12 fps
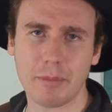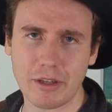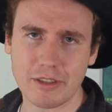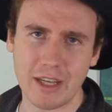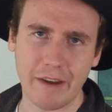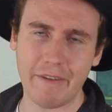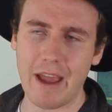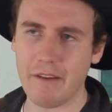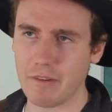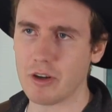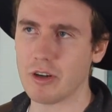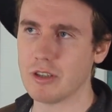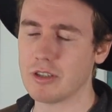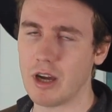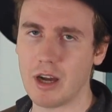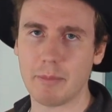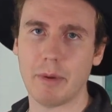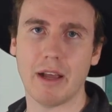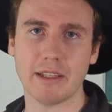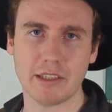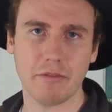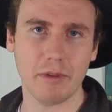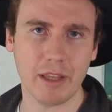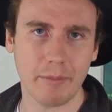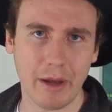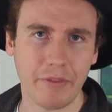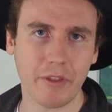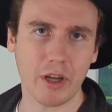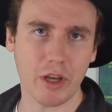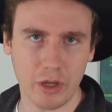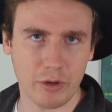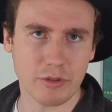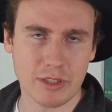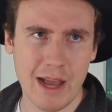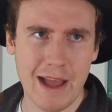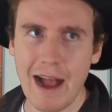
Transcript: person I've ever heard talk positively about the canoes.